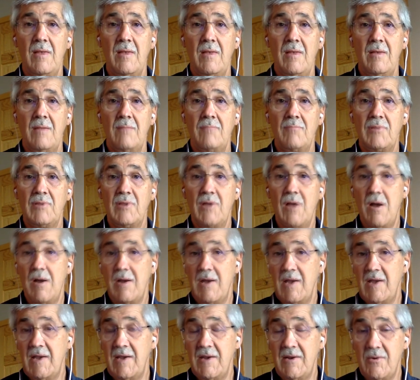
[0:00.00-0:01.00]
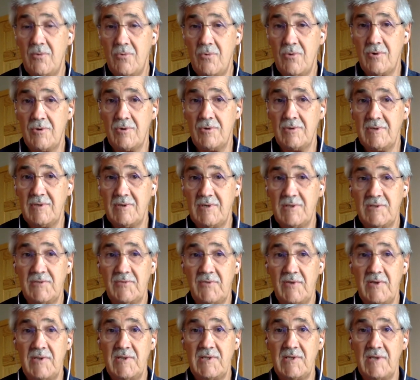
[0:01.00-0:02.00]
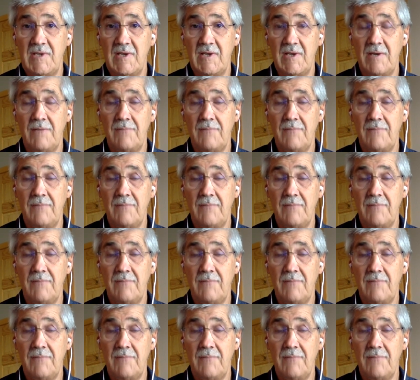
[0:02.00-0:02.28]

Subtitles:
Belonging in a world that is facing